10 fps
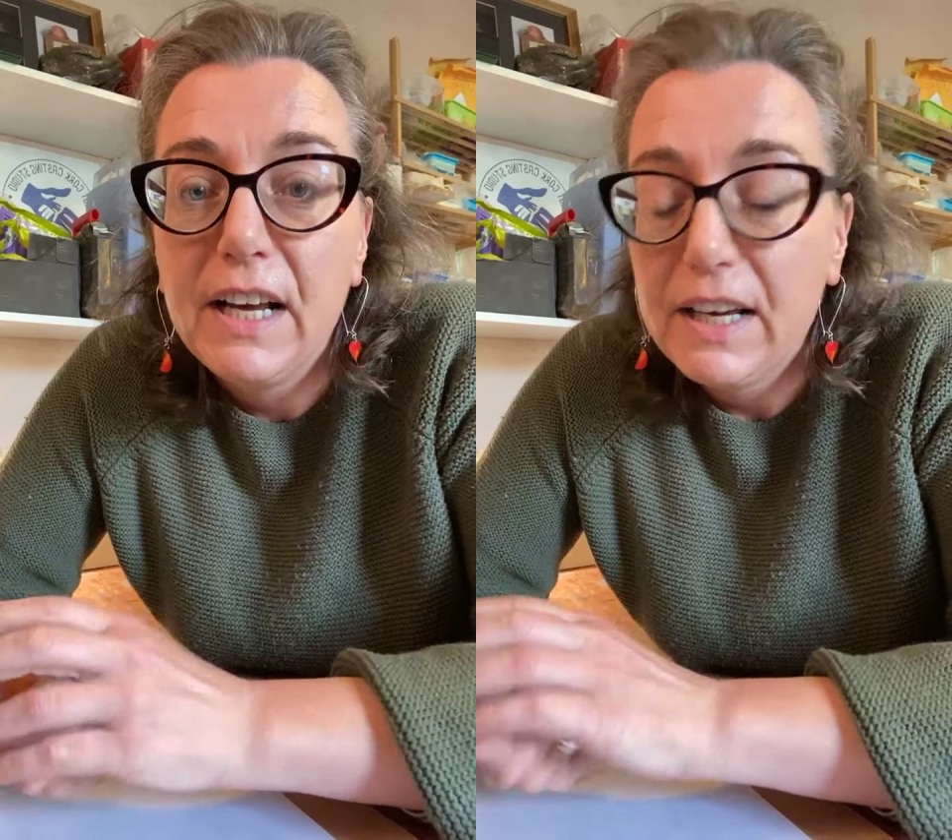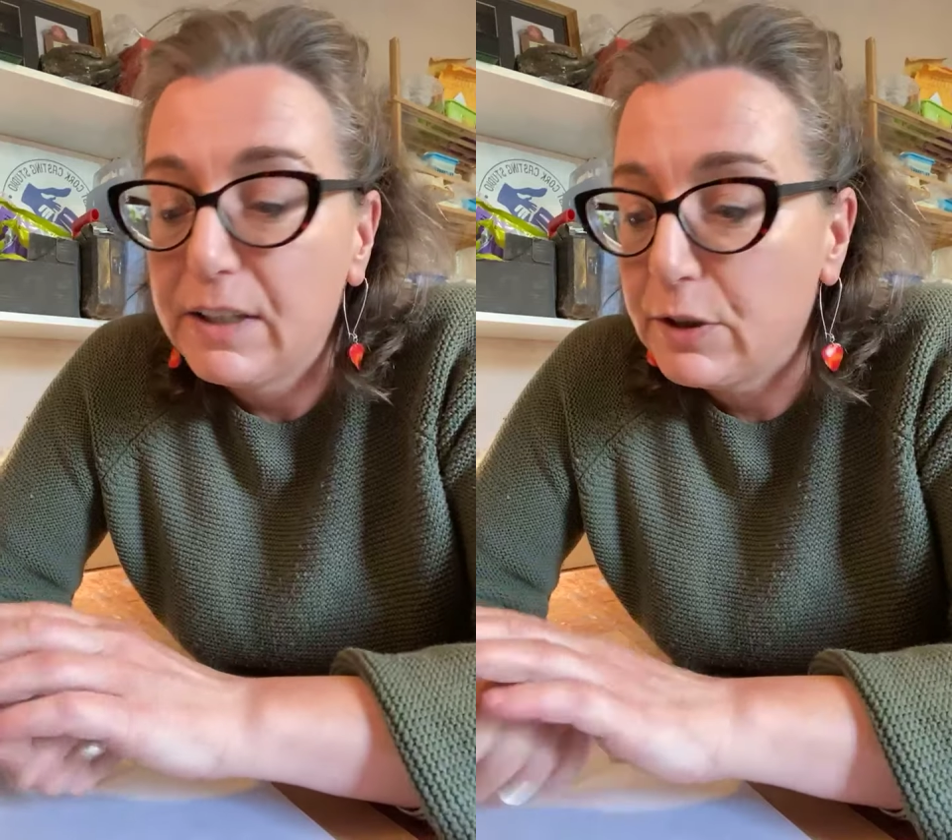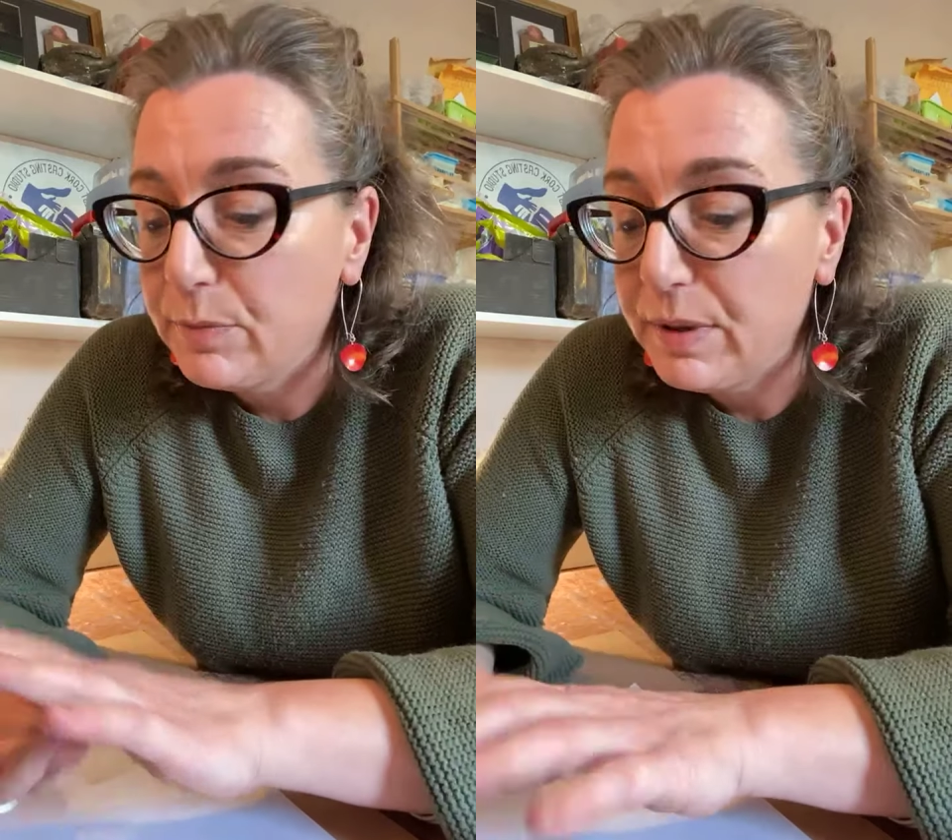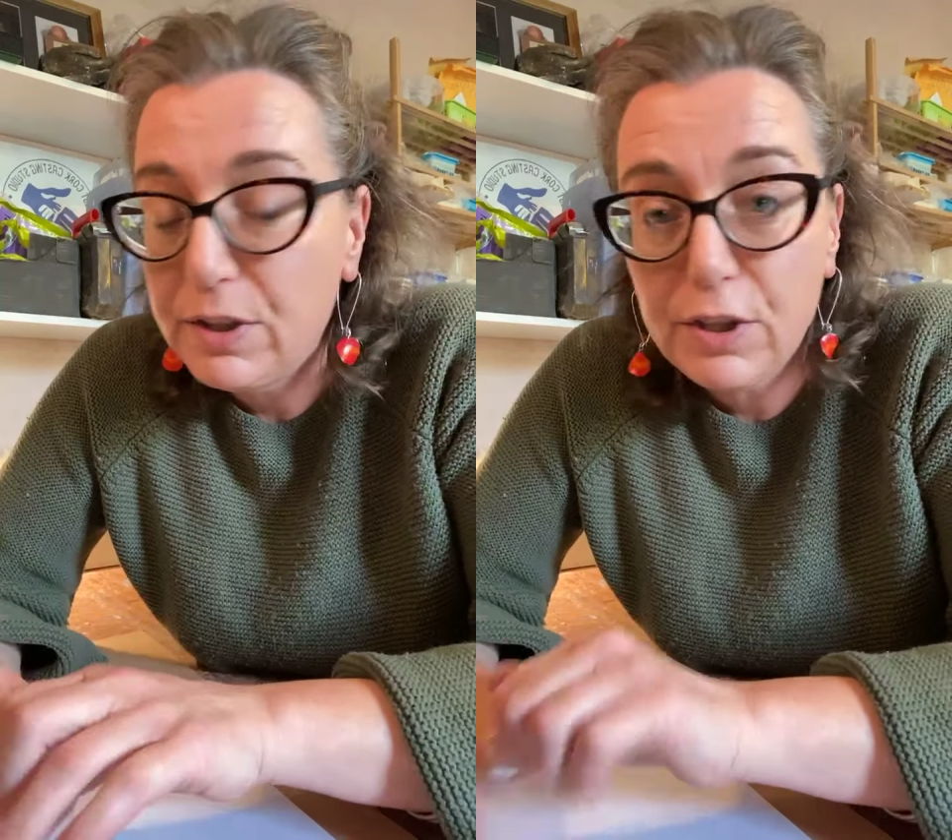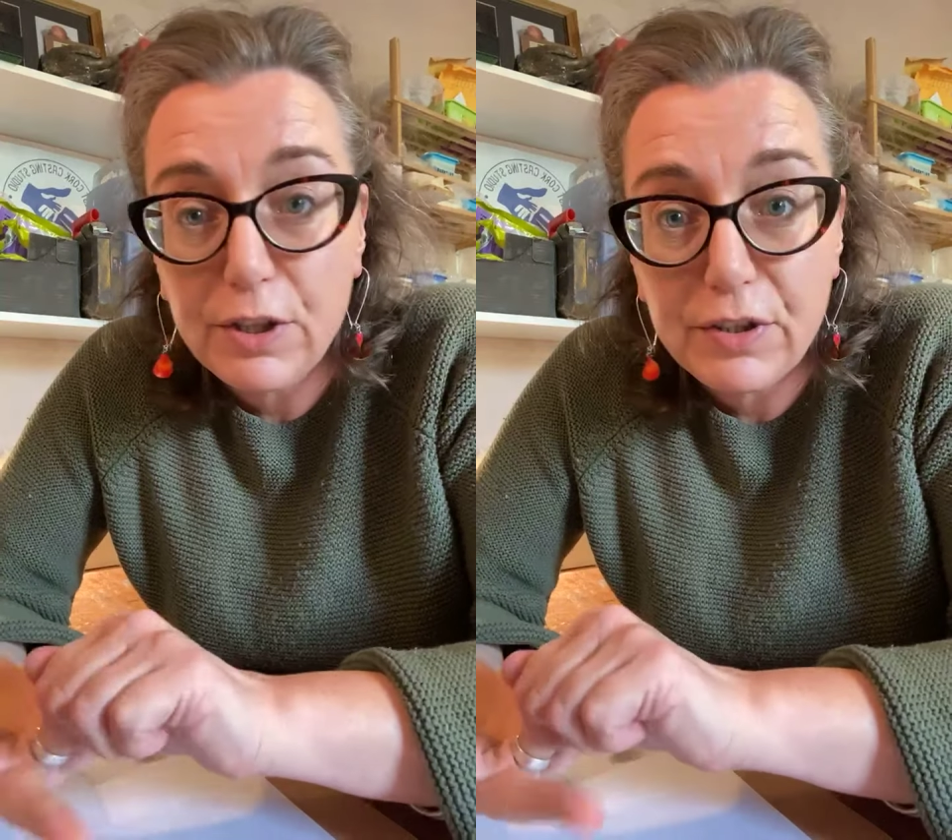It could be
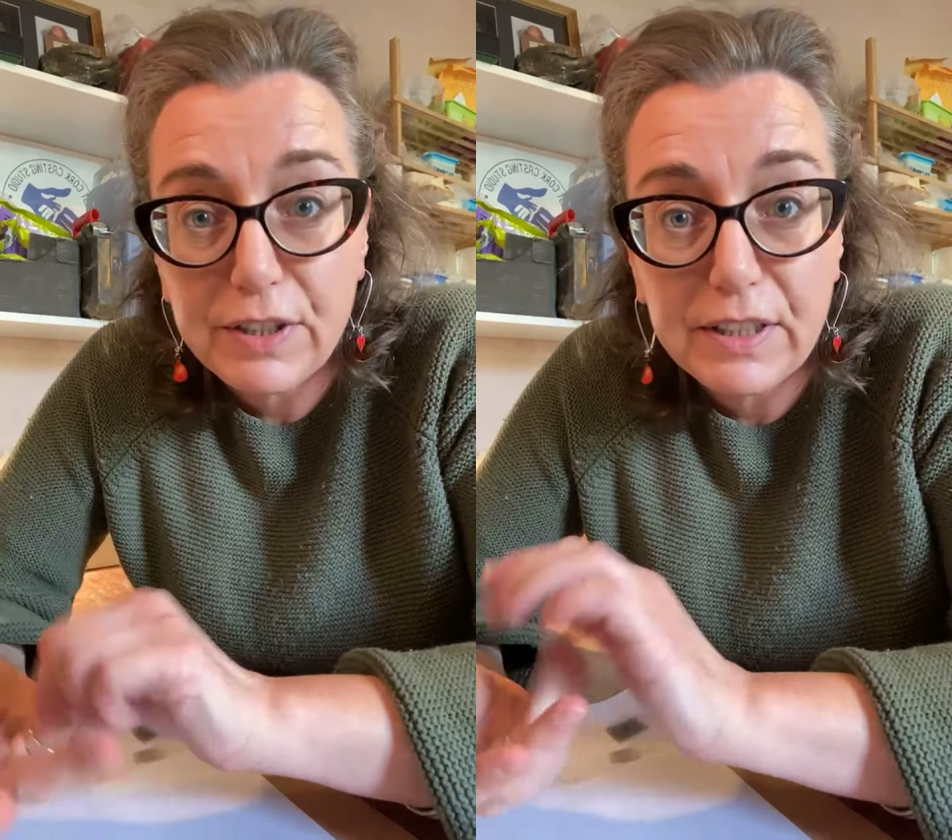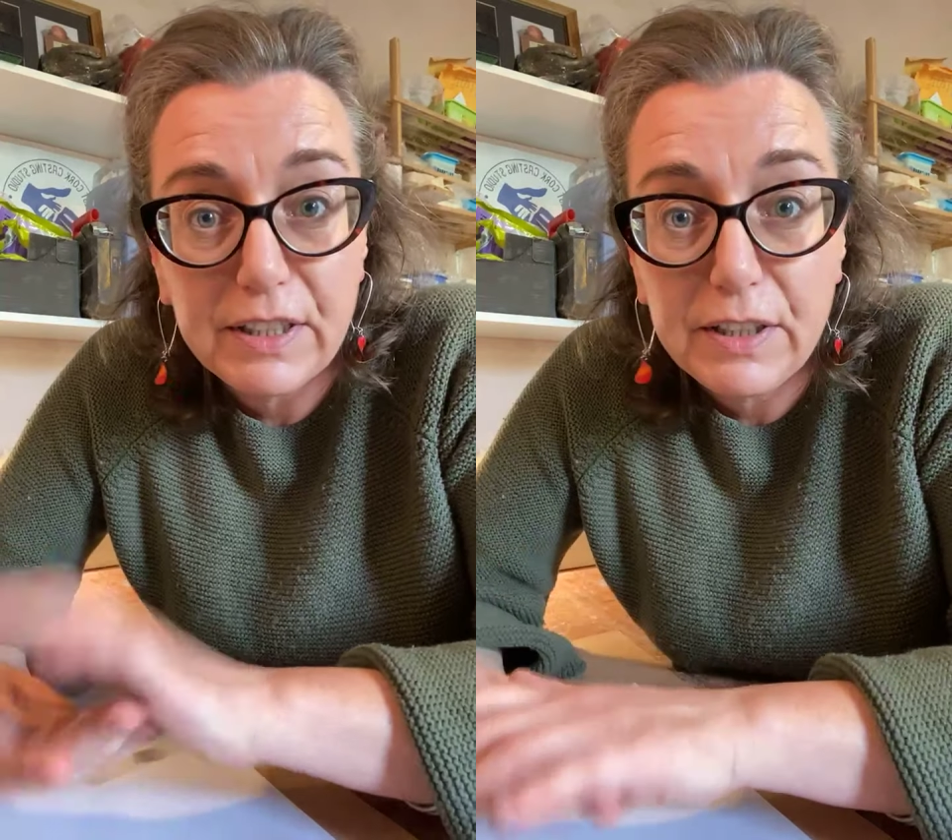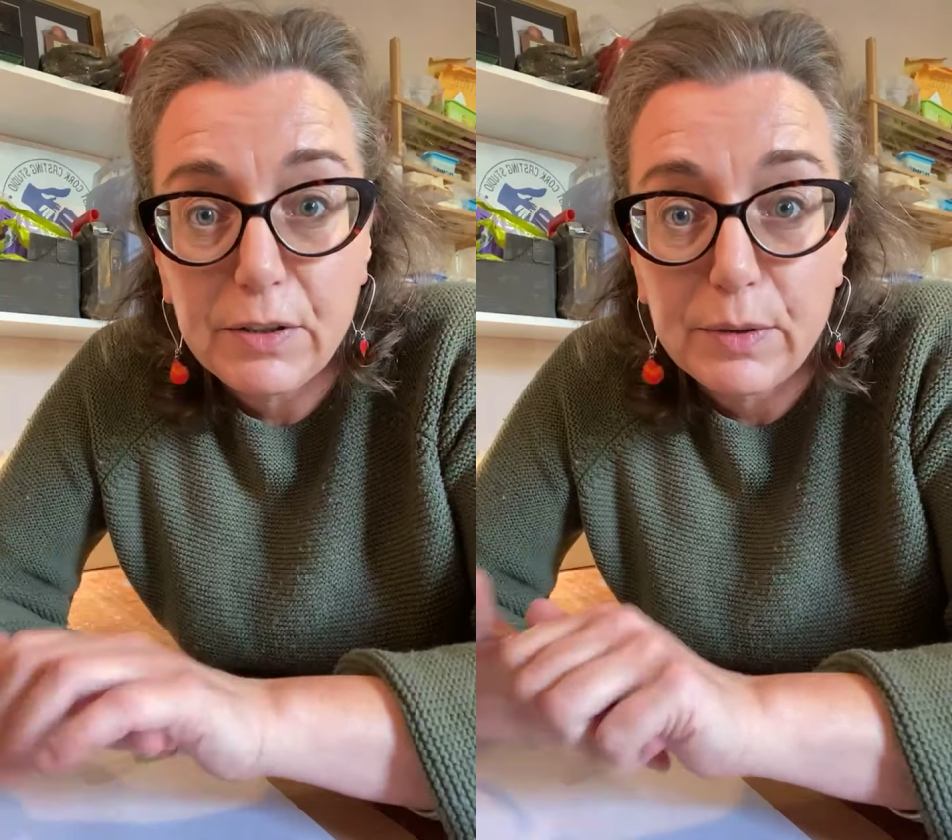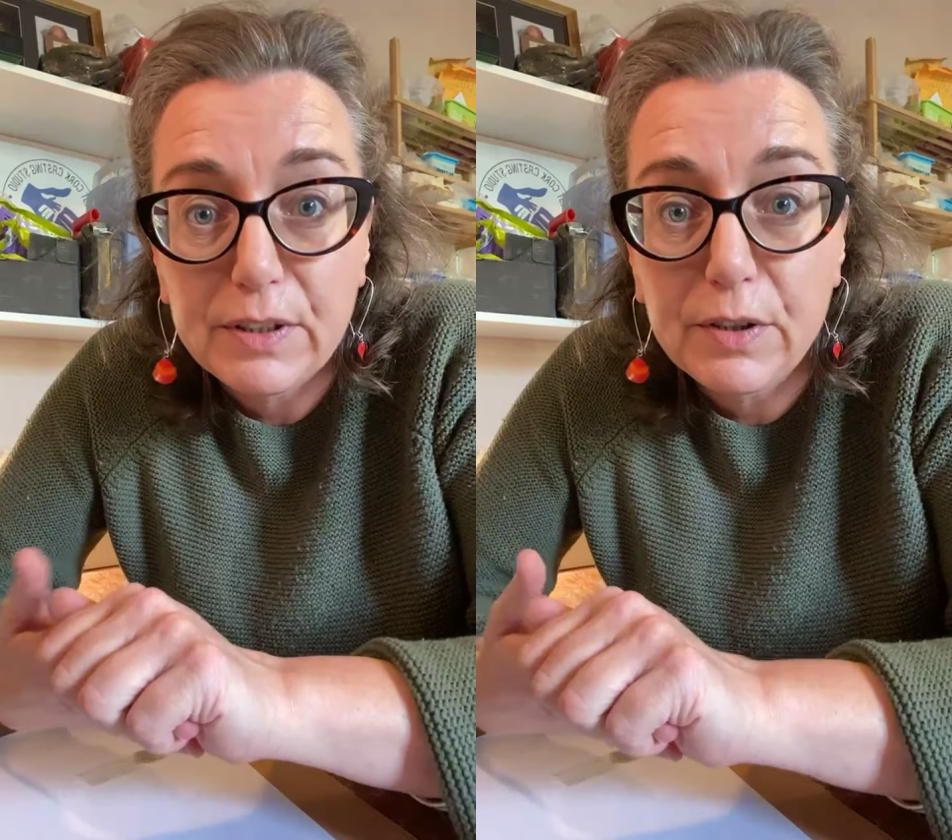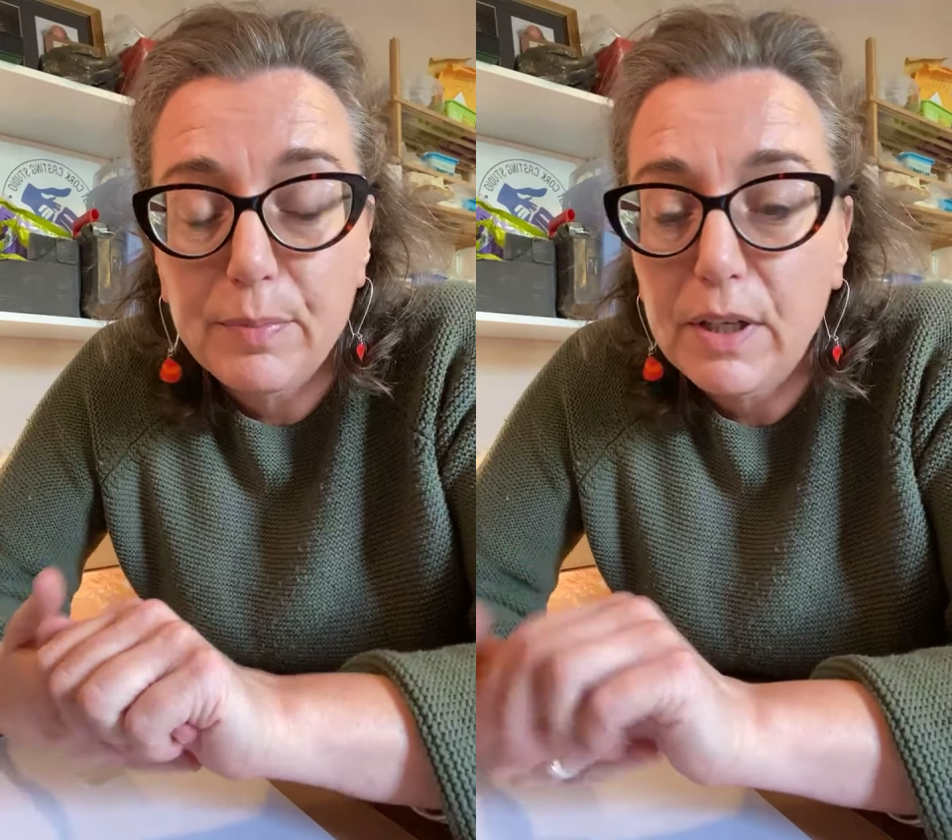children, it
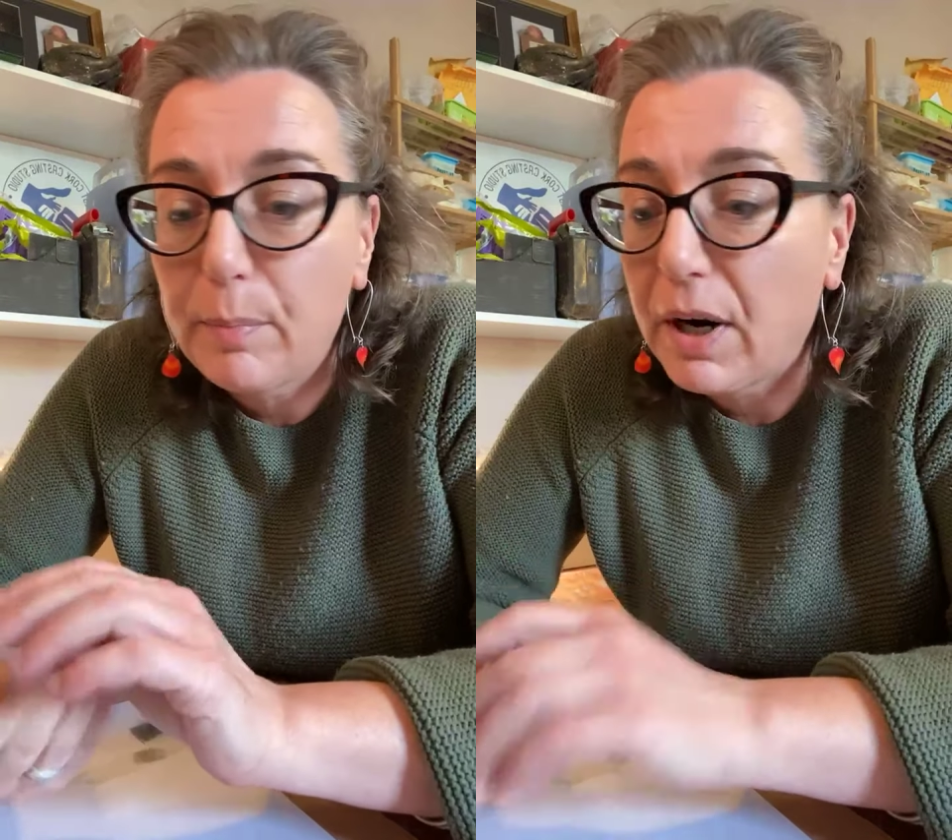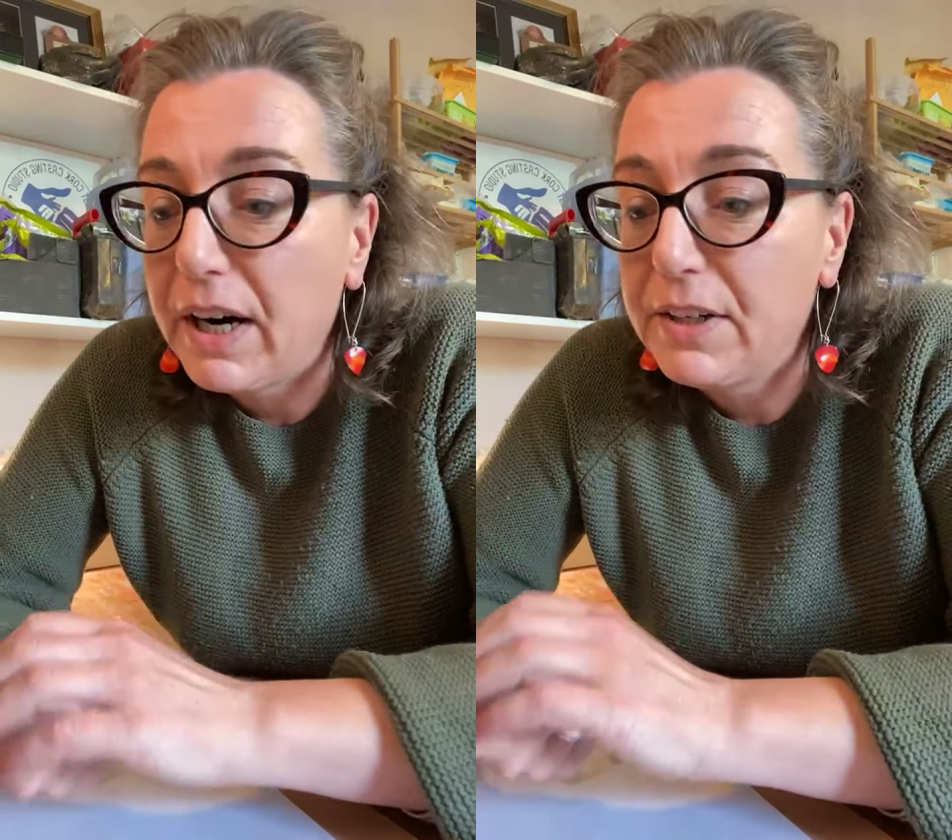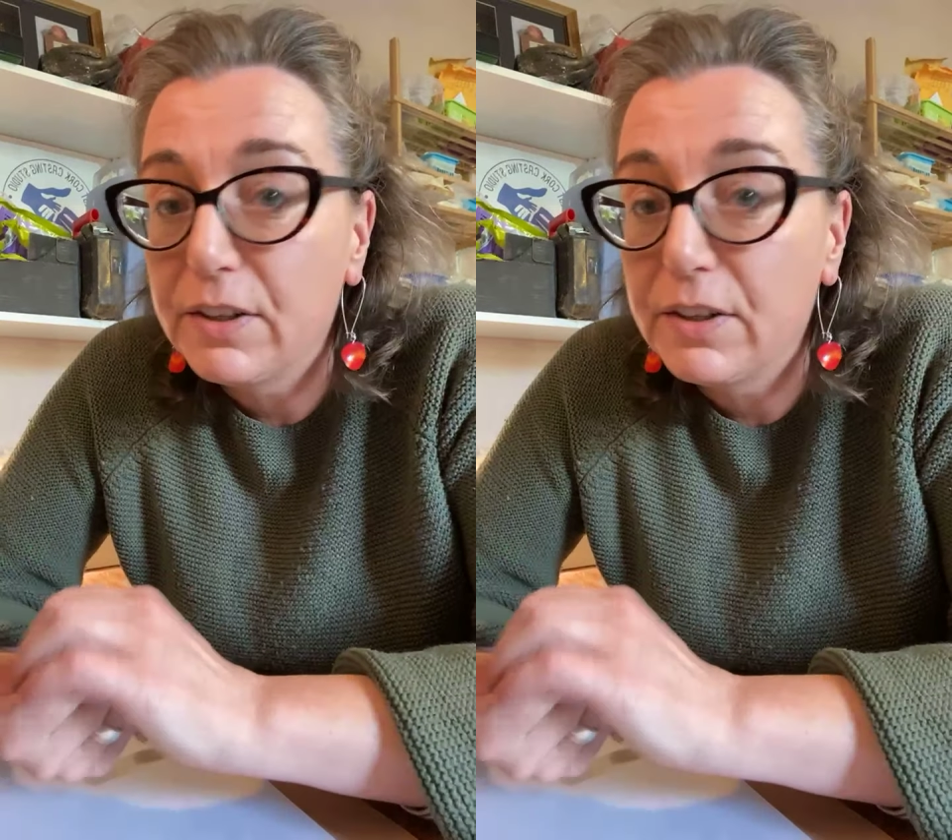could be your partner,